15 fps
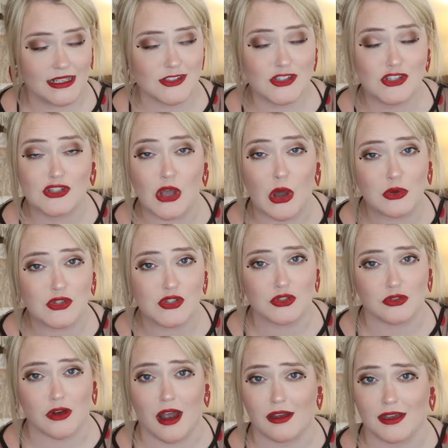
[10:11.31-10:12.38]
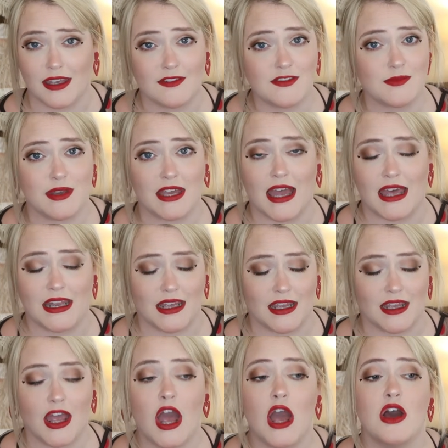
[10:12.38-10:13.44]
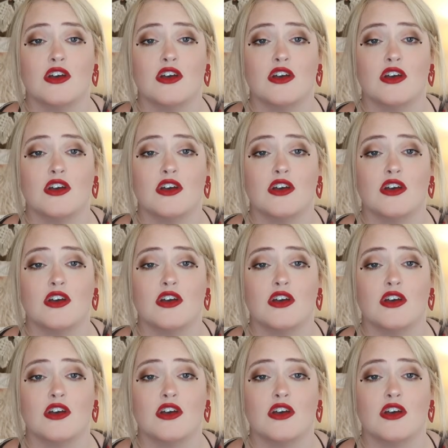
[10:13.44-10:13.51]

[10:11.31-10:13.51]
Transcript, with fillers: It's so strong, it gives me a headache.